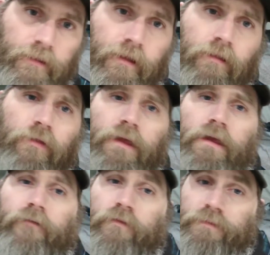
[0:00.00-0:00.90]
The other thing
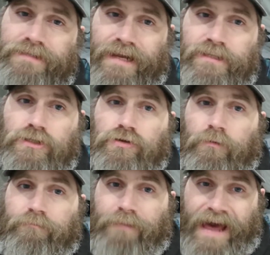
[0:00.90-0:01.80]
you have to protect is
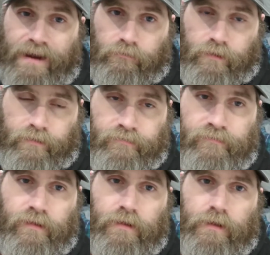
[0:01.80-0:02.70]
your
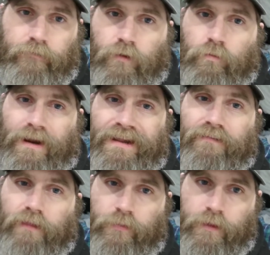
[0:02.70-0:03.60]
batteries. If you're running
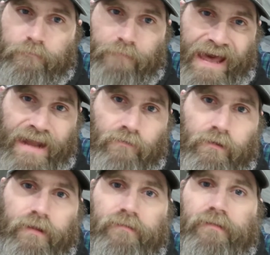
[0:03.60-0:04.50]
lithium
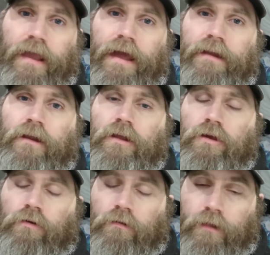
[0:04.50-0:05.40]
batteries and
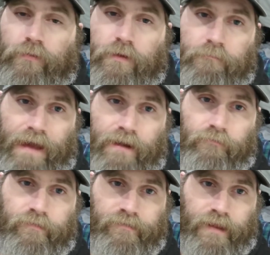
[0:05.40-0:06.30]
your lithium
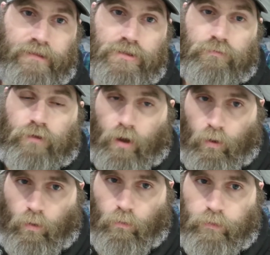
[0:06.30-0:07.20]
batteries get too
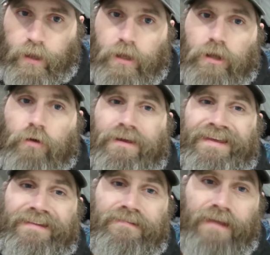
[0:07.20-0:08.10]
cold, you
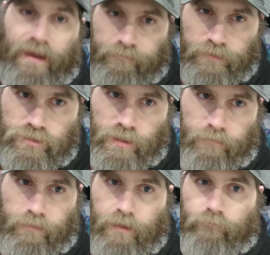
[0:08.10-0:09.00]
can damage
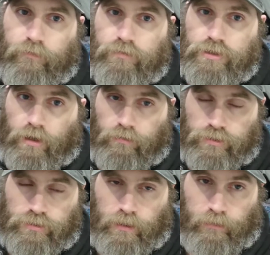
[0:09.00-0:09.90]
them if you
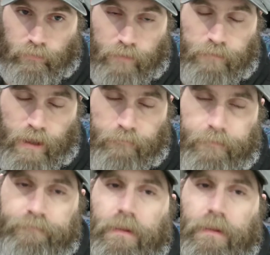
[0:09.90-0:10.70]
charge them up.